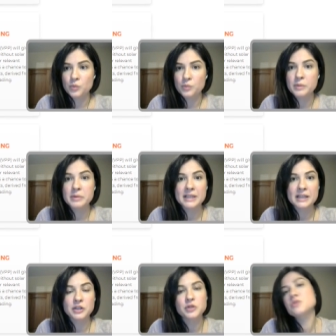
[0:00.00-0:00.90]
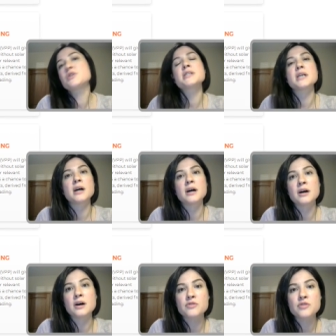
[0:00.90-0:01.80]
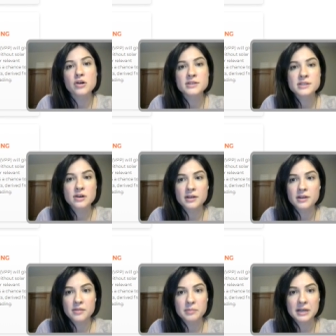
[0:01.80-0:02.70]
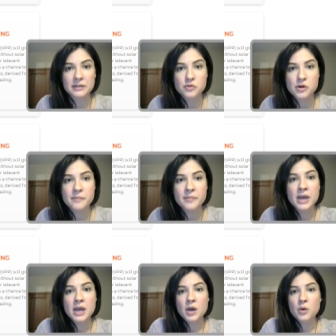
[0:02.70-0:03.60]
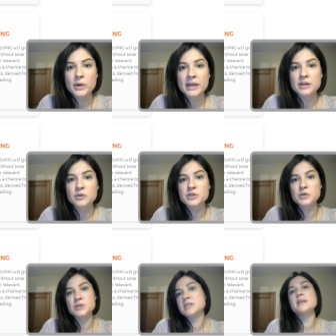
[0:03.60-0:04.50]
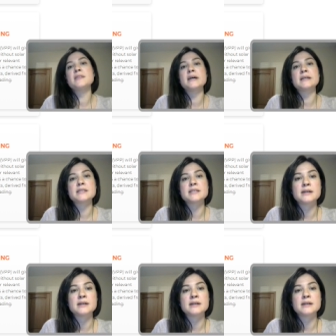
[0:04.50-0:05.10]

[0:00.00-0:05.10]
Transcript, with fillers: people can use ROX token on the platform. We can also see that